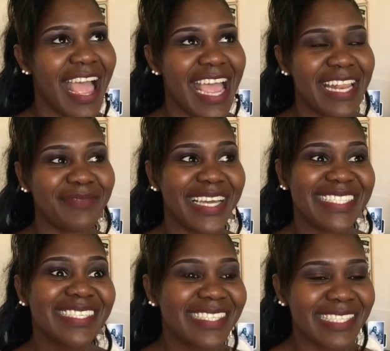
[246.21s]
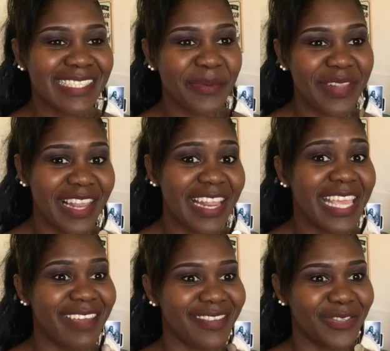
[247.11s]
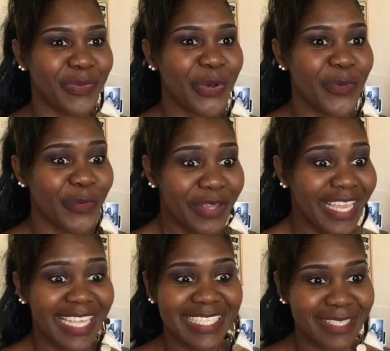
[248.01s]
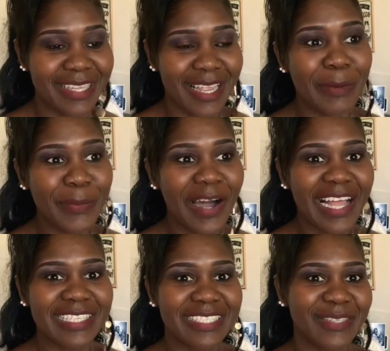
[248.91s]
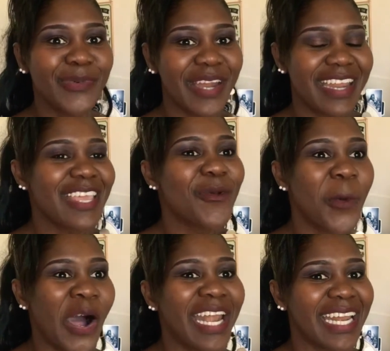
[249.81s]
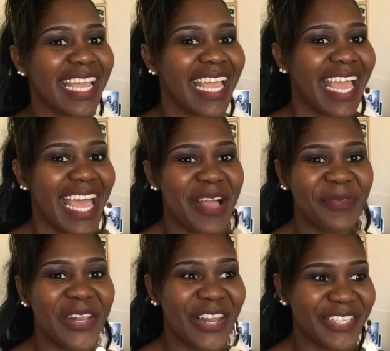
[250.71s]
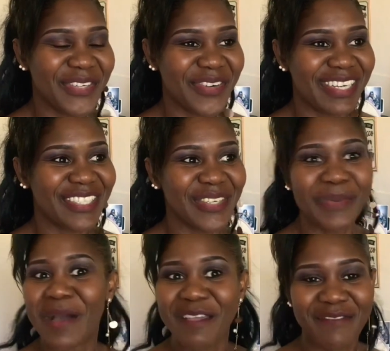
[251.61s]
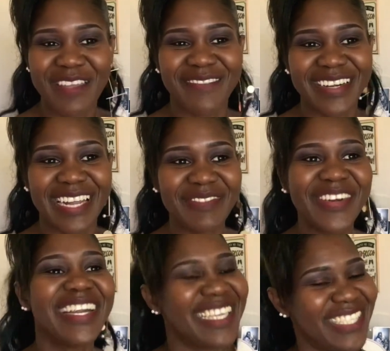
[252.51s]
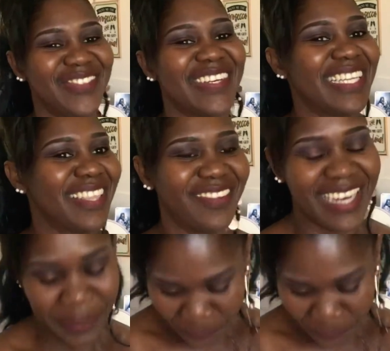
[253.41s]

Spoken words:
And my sister's number that they gave as well, it compiled to where he won the lottery. So my favorite number is 23.